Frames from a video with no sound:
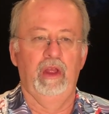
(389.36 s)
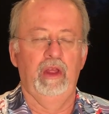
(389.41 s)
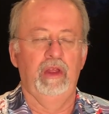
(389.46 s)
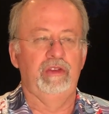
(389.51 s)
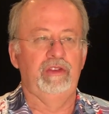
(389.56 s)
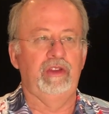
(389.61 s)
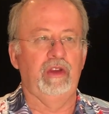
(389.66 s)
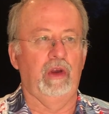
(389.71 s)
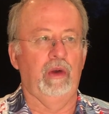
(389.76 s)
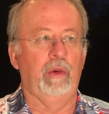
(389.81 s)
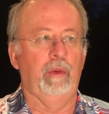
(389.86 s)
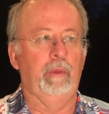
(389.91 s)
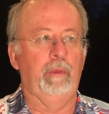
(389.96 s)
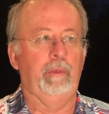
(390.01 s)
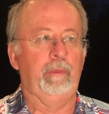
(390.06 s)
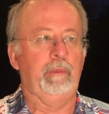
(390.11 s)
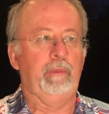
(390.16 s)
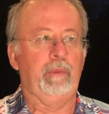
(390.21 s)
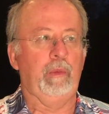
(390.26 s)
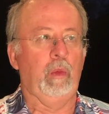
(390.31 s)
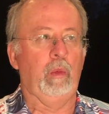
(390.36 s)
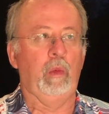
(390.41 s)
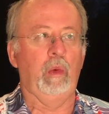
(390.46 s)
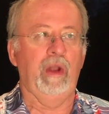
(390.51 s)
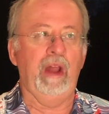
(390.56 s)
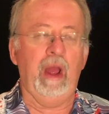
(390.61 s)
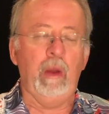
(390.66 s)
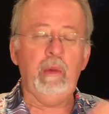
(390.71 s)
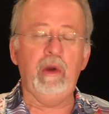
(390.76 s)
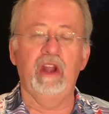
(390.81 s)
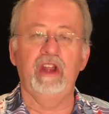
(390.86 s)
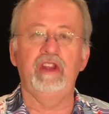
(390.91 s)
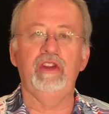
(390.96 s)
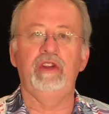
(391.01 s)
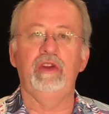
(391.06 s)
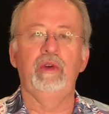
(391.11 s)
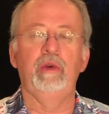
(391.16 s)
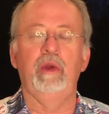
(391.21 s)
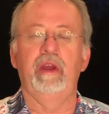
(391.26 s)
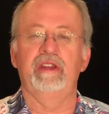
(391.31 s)
So what I want to
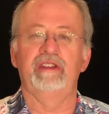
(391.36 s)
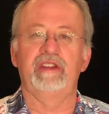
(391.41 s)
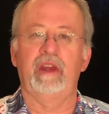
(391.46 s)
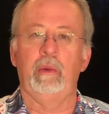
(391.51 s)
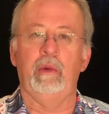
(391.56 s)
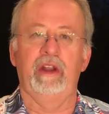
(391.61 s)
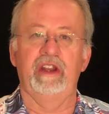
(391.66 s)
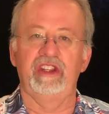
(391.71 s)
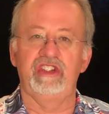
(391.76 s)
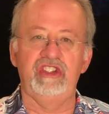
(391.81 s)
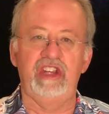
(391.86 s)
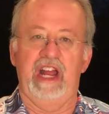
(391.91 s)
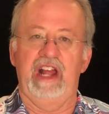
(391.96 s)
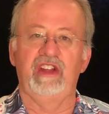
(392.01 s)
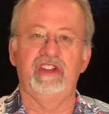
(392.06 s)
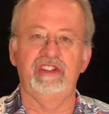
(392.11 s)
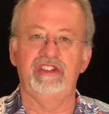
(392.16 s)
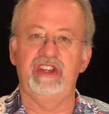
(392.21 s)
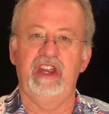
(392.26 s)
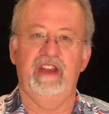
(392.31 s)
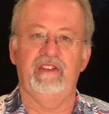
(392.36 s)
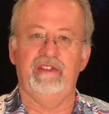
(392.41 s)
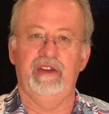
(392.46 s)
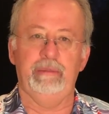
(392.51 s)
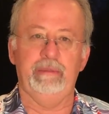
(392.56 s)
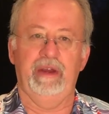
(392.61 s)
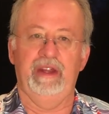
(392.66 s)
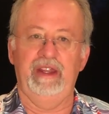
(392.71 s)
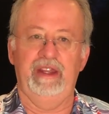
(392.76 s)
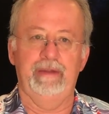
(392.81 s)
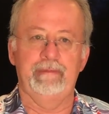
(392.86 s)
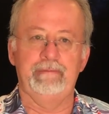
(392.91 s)
do is I want to challenge everybody.